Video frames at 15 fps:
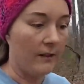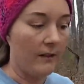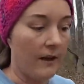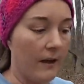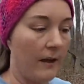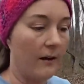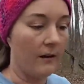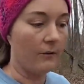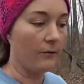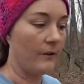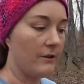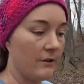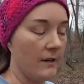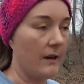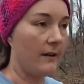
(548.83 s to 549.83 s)
that
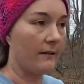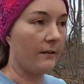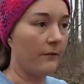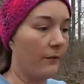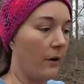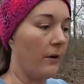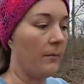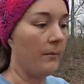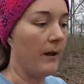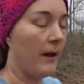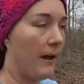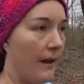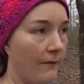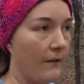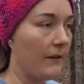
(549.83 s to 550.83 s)
originates from
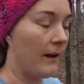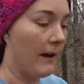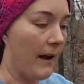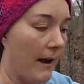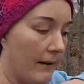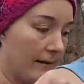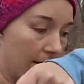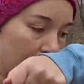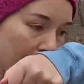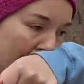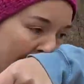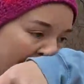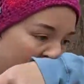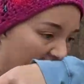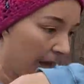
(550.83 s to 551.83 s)
everyday
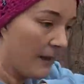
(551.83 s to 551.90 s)
activity.